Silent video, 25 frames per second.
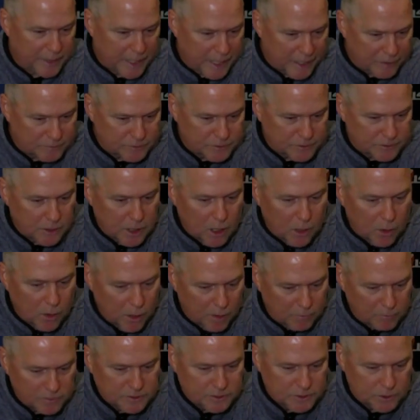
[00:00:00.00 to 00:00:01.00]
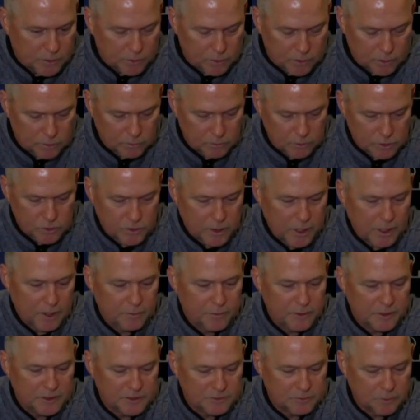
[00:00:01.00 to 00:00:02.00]
games to go, obviously, we'll try to
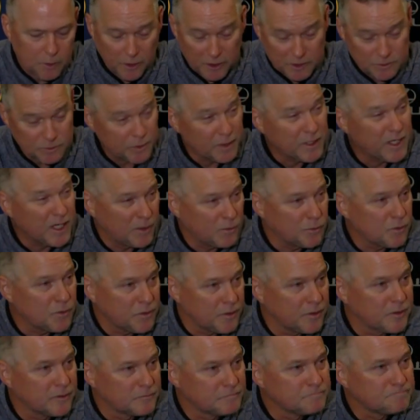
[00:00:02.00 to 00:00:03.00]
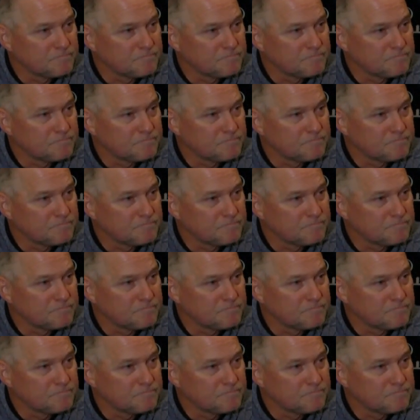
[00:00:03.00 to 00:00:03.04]
be as smart as we can with it.